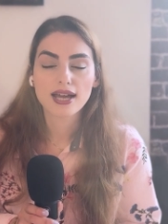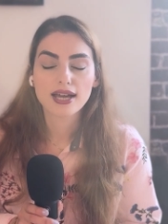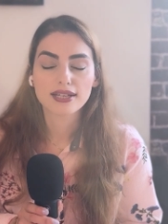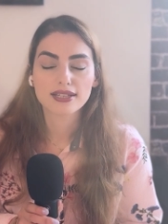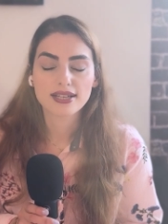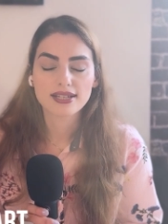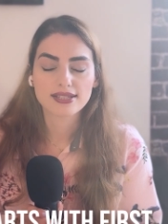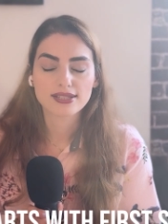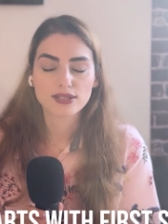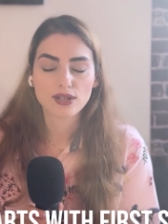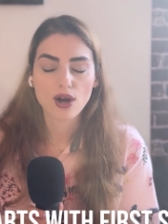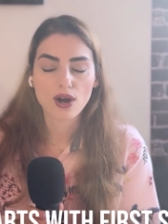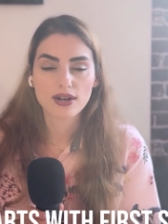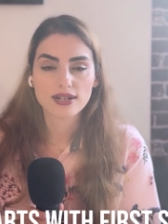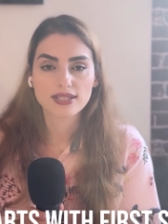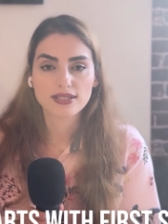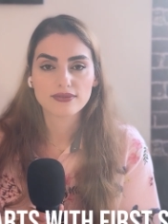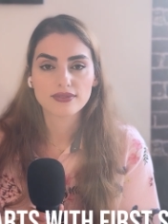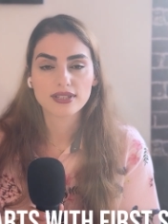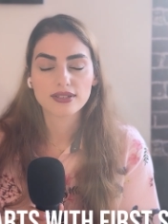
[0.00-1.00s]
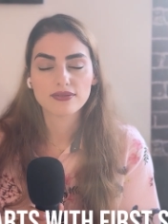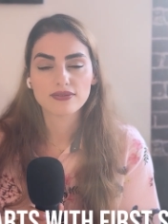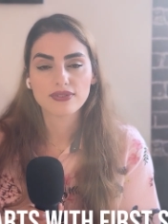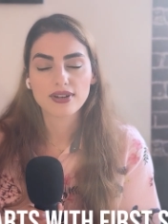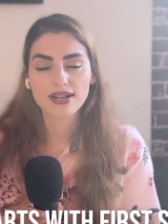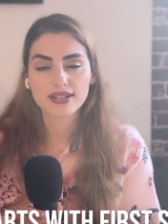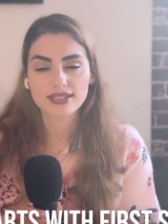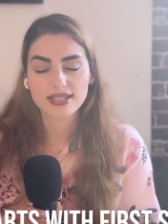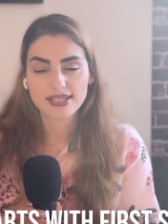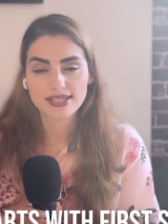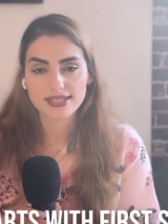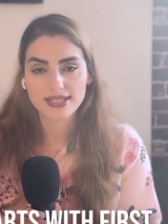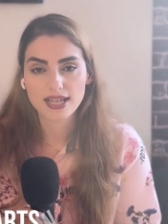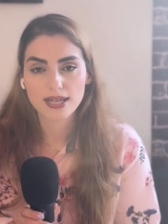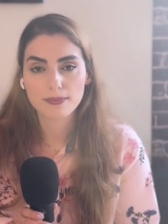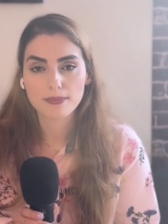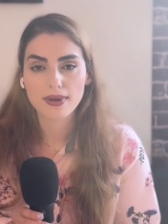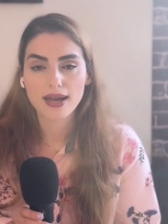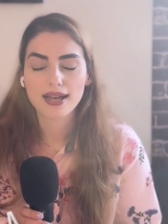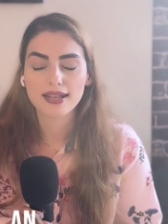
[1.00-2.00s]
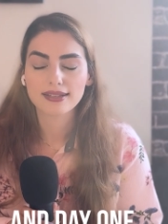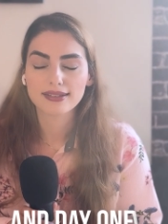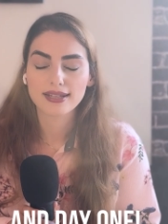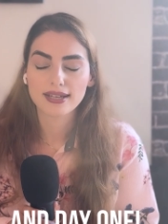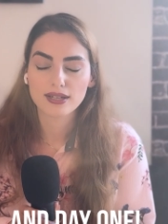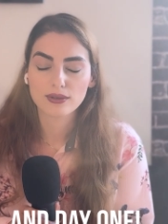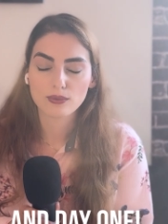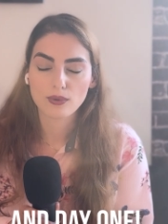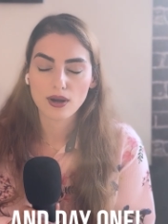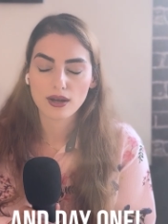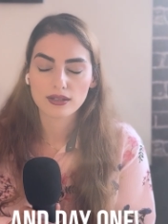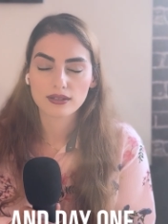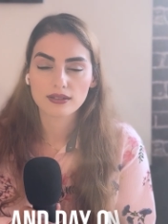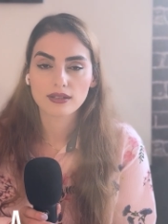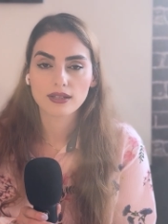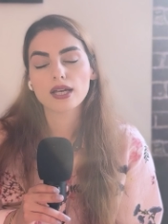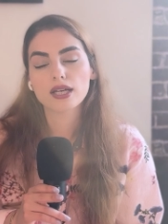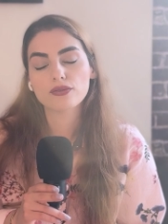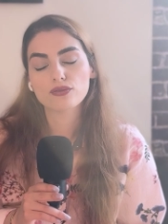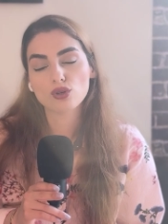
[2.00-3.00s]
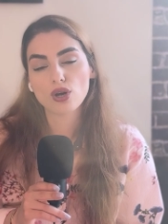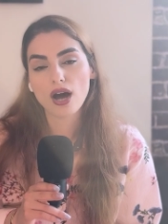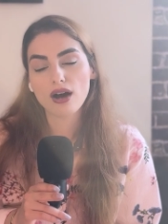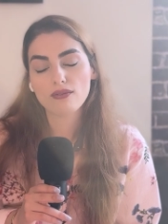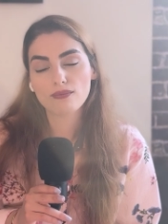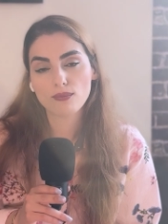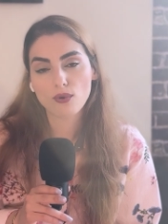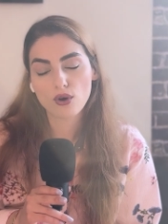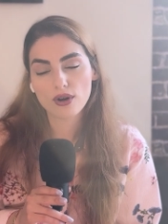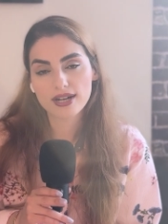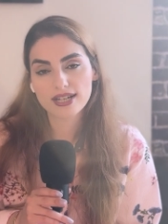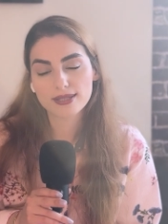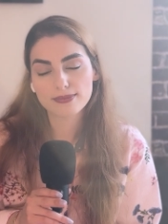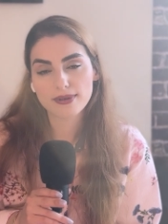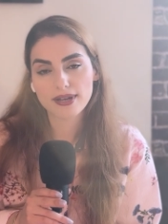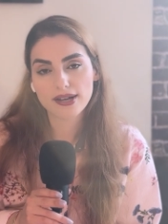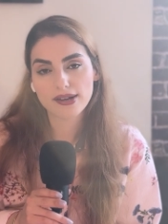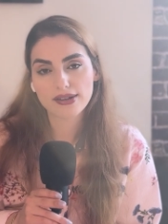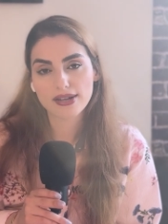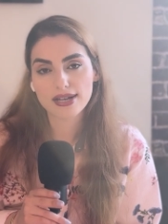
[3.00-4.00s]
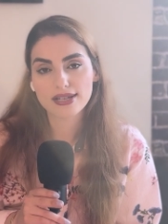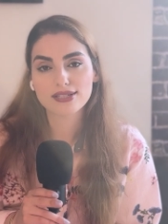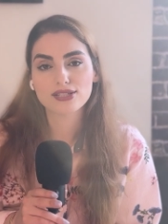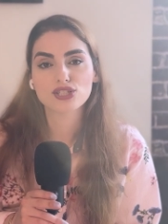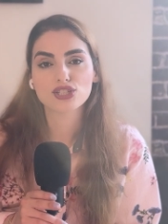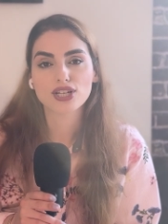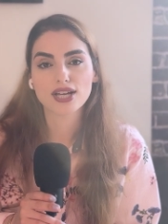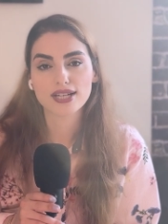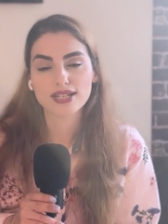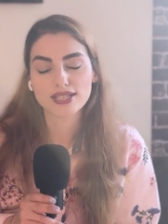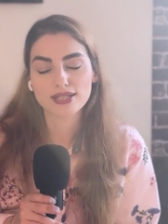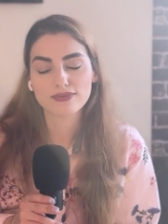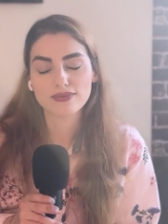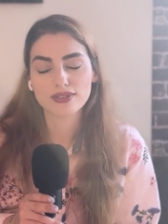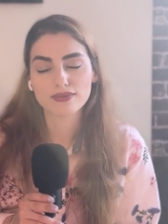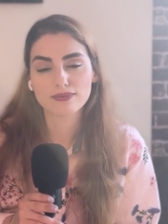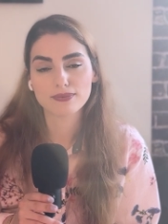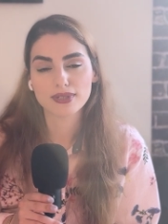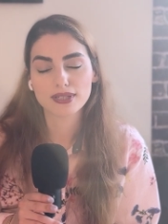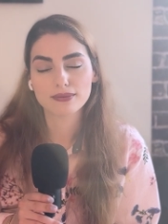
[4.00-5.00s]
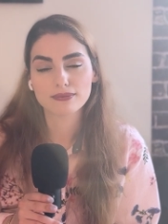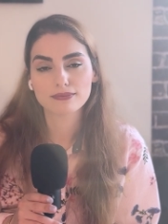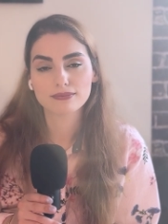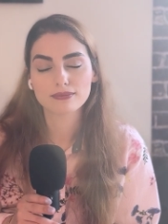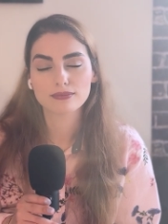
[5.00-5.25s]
it starts with first step and day one. If you have more experience, share it with me.